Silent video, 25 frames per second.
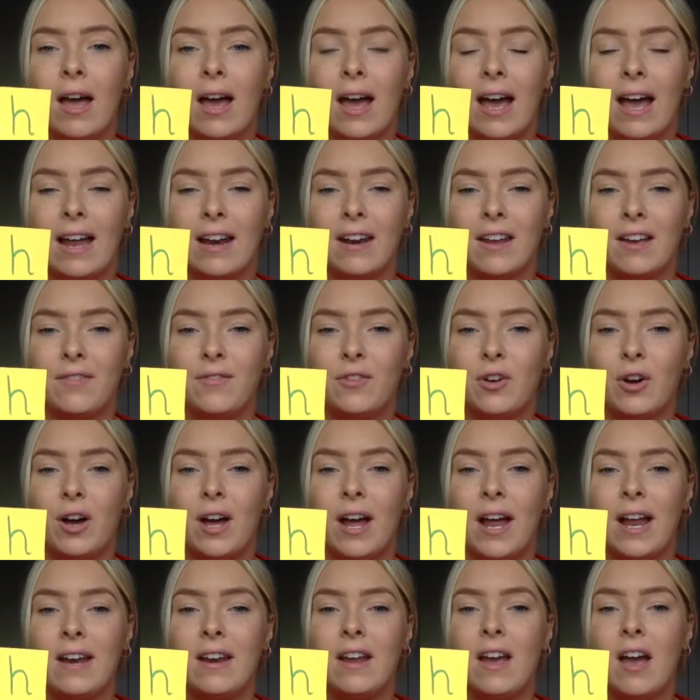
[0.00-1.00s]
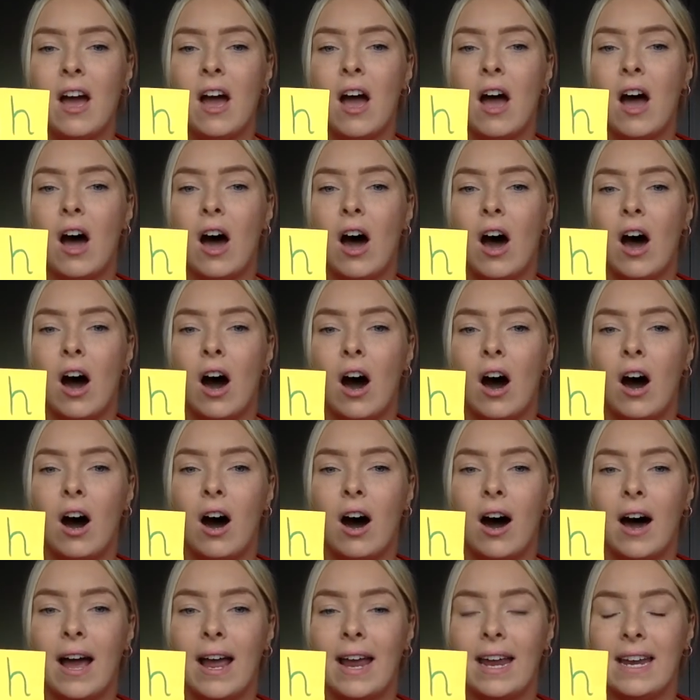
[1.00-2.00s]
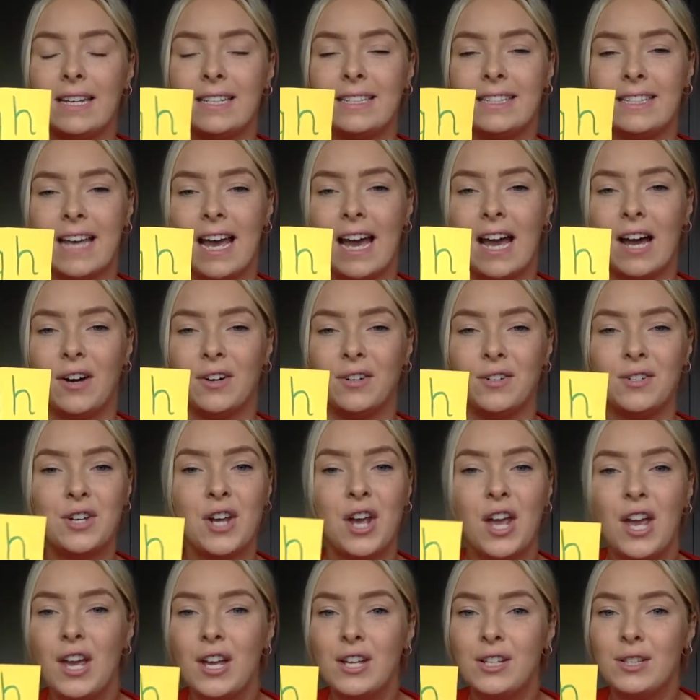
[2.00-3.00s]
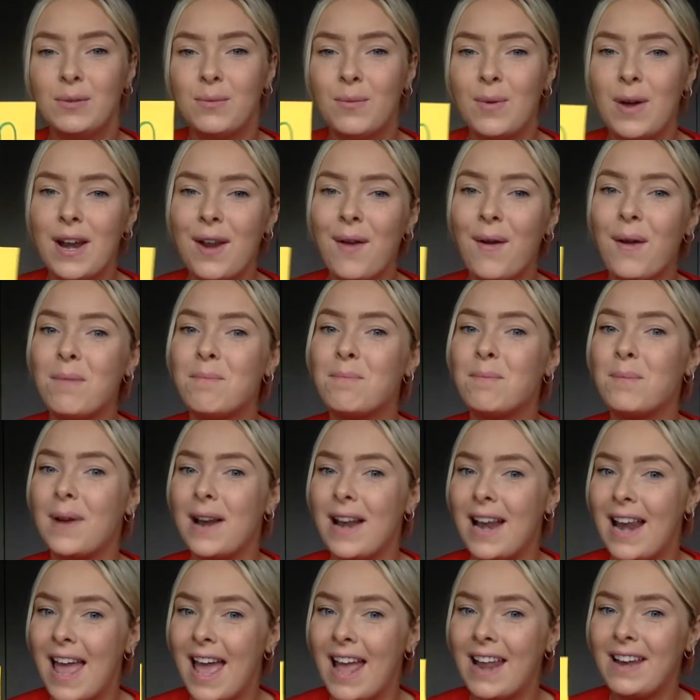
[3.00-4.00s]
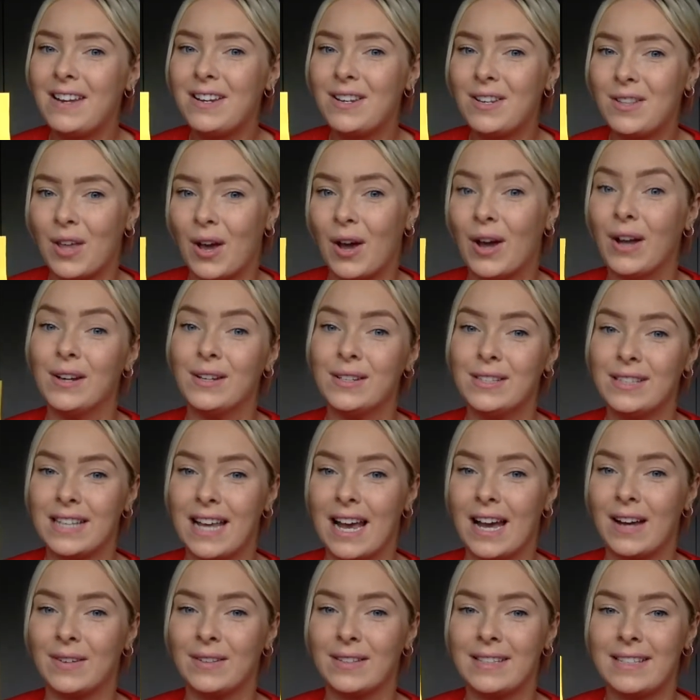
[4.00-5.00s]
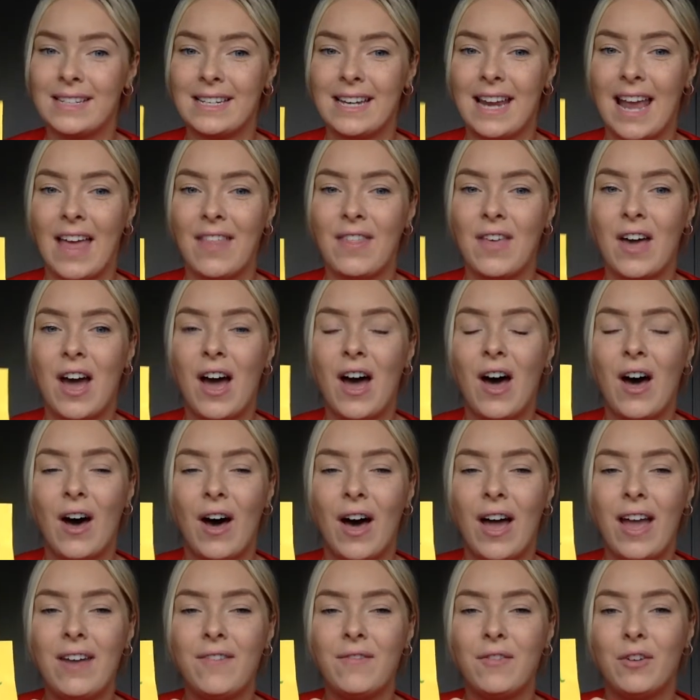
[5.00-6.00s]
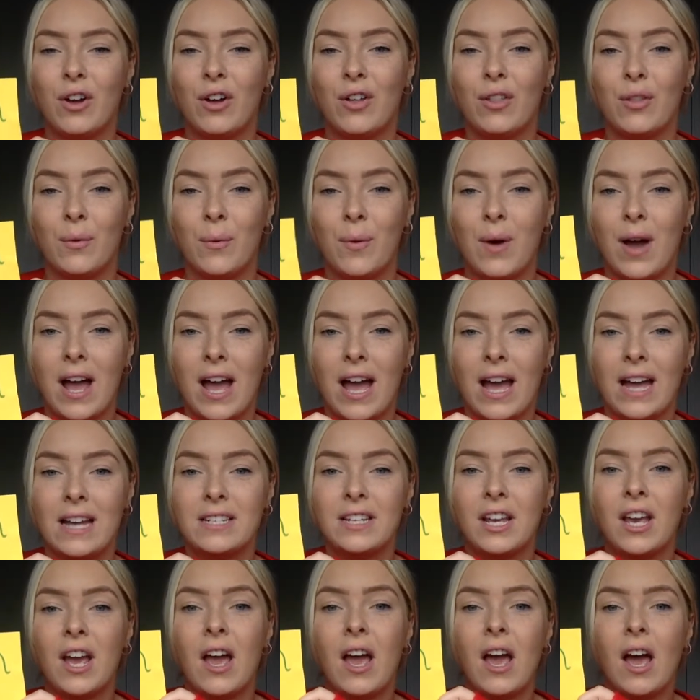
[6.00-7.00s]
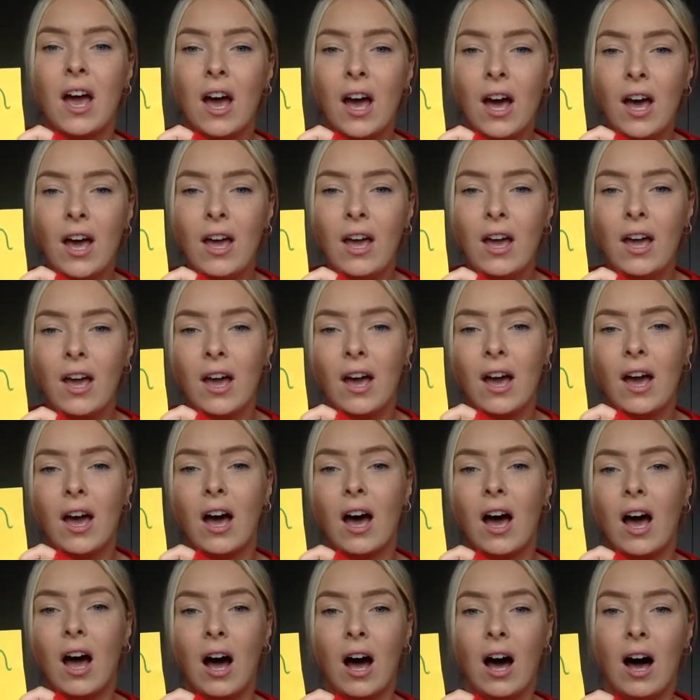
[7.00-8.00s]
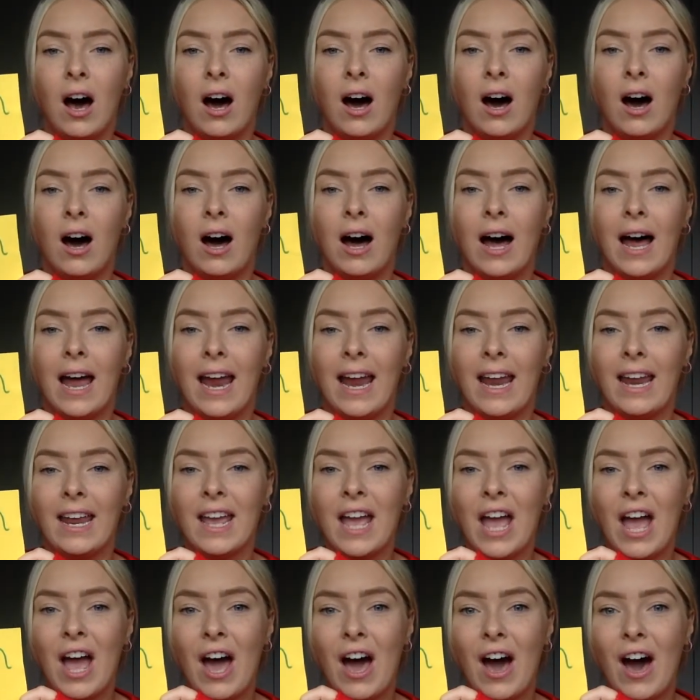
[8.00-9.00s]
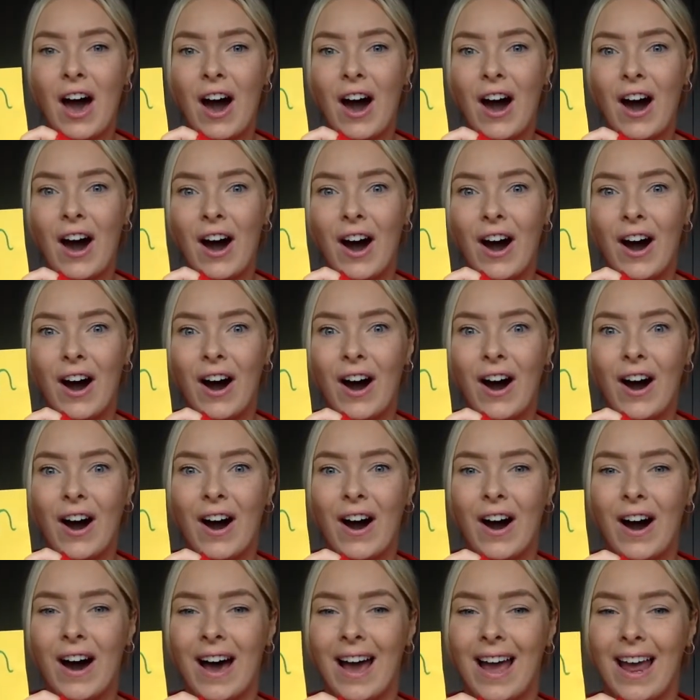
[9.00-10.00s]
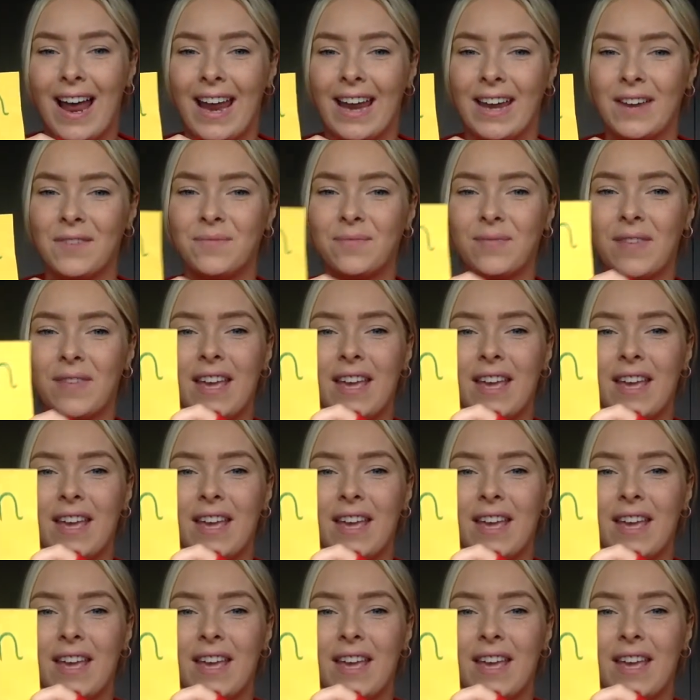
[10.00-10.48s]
and I've got an I sound. So when I blend those sounds together, I've got the word I, high.